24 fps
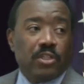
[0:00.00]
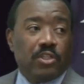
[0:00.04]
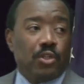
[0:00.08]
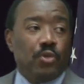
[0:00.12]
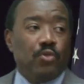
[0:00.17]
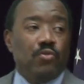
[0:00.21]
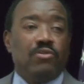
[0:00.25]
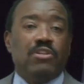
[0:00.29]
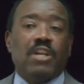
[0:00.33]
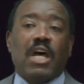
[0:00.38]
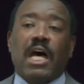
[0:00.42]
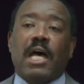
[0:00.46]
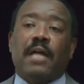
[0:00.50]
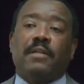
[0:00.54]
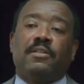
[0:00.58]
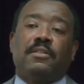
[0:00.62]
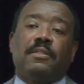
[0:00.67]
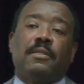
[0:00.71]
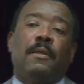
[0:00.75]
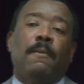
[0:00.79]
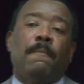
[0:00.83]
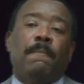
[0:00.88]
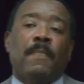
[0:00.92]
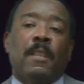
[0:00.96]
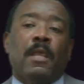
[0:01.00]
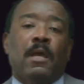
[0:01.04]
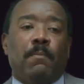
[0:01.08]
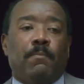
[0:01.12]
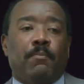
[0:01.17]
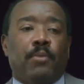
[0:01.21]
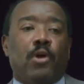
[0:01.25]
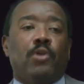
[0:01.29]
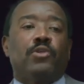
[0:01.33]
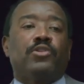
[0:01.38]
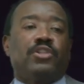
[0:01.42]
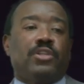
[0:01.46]
to not
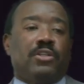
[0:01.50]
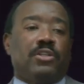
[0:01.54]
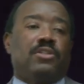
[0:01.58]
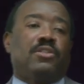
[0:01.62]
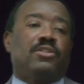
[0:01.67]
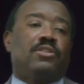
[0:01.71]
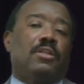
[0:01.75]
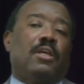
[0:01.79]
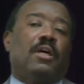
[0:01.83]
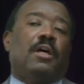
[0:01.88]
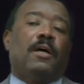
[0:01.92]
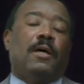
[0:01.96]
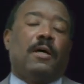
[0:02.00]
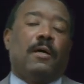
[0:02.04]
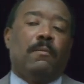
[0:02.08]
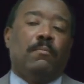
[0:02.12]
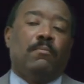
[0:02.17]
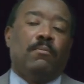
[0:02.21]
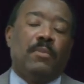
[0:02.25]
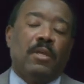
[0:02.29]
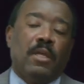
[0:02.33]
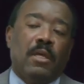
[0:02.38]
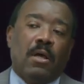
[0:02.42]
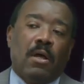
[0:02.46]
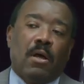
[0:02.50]
purchase um,